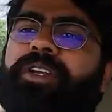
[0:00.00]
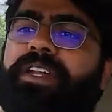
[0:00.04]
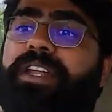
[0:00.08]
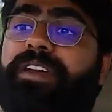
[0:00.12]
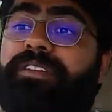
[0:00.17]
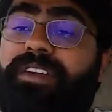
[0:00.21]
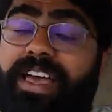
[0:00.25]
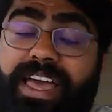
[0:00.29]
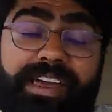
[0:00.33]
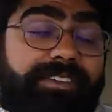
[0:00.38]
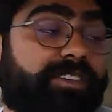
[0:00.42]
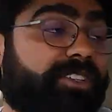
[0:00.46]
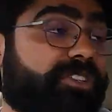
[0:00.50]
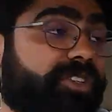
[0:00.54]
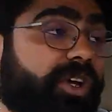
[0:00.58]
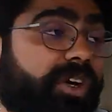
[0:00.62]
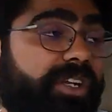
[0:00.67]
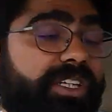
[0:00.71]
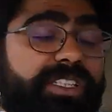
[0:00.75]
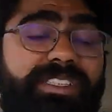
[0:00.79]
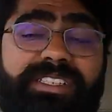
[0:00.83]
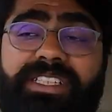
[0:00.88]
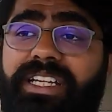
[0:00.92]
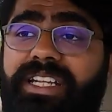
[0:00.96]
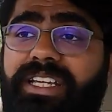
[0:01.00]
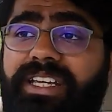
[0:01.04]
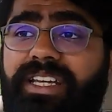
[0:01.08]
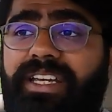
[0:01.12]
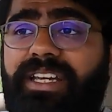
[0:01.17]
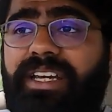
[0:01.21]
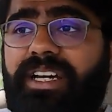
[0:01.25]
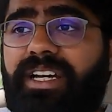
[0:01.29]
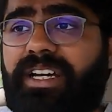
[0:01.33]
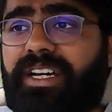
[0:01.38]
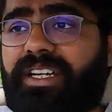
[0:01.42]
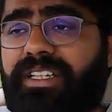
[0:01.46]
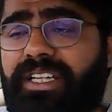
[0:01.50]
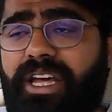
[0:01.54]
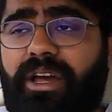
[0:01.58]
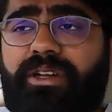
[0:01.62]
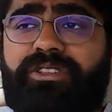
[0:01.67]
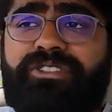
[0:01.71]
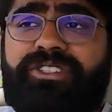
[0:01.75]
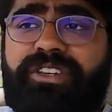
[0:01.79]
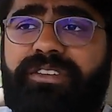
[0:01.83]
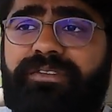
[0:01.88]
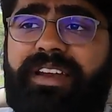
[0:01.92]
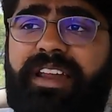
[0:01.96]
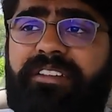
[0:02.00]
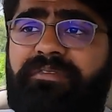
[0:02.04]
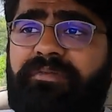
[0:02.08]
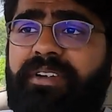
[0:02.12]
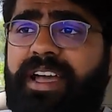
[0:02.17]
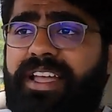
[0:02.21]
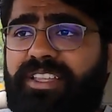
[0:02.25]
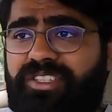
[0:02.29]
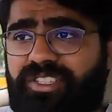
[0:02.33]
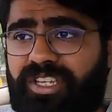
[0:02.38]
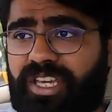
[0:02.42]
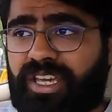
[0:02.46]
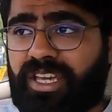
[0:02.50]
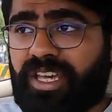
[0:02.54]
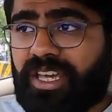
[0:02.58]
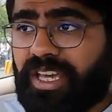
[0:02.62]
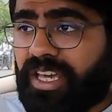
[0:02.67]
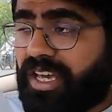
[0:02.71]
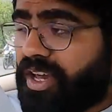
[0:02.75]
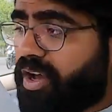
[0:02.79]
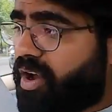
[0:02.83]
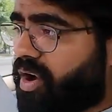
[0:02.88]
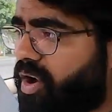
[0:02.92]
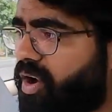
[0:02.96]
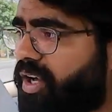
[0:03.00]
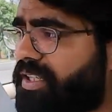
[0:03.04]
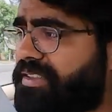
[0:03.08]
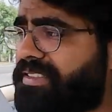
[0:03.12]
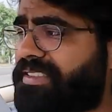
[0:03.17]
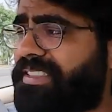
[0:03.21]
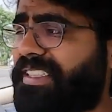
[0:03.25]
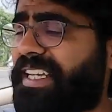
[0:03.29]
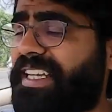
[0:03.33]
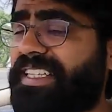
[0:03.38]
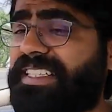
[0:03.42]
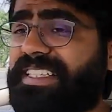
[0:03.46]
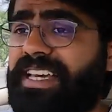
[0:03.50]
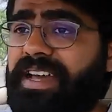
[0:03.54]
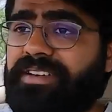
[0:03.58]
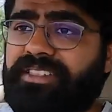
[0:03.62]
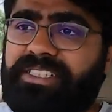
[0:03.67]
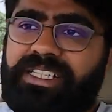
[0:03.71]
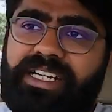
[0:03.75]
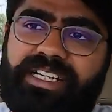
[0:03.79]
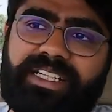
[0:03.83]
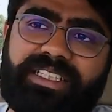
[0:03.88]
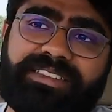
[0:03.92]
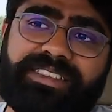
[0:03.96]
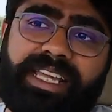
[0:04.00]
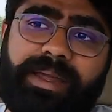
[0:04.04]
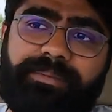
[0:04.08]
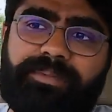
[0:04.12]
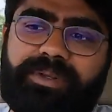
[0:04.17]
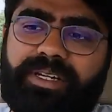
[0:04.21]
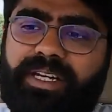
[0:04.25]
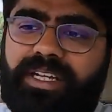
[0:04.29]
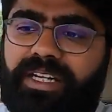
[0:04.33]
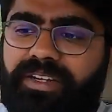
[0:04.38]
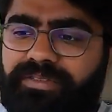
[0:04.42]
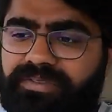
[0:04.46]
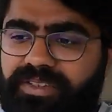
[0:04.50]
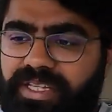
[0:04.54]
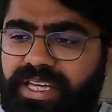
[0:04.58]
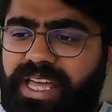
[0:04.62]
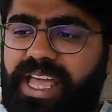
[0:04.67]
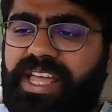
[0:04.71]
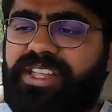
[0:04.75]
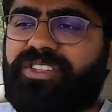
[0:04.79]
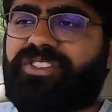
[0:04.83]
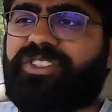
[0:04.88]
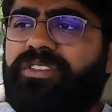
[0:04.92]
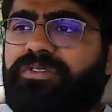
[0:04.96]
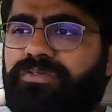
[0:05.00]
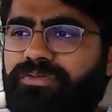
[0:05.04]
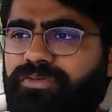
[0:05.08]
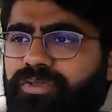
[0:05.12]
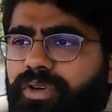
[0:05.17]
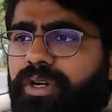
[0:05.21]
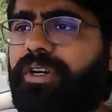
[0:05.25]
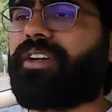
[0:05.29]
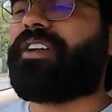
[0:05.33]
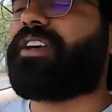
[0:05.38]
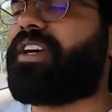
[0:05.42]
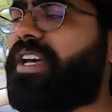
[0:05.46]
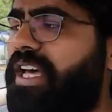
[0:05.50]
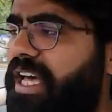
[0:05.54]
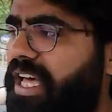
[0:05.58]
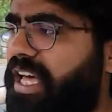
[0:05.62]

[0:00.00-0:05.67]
to rev. I was honestly downshift rev matching on CNG. I was a little skeptical if the engine would